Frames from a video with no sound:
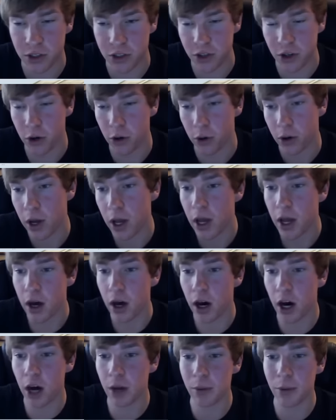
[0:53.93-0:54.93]
So
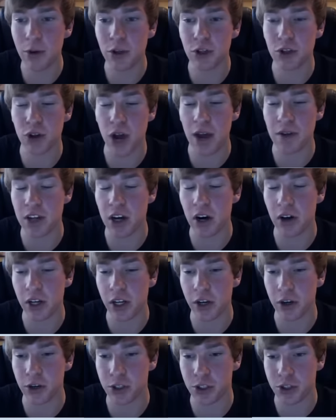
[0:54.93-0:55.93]
um, let me drive down
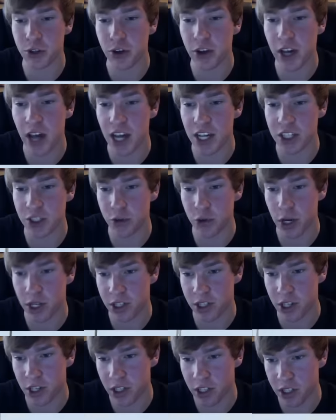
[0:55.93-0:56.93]
here and show you guys the
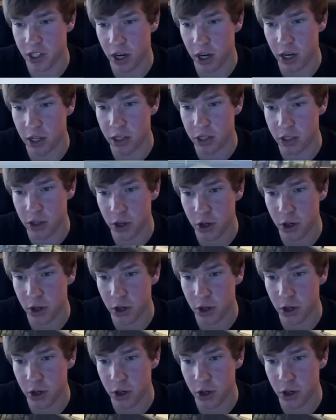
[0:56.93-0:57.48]
rest of the stunt.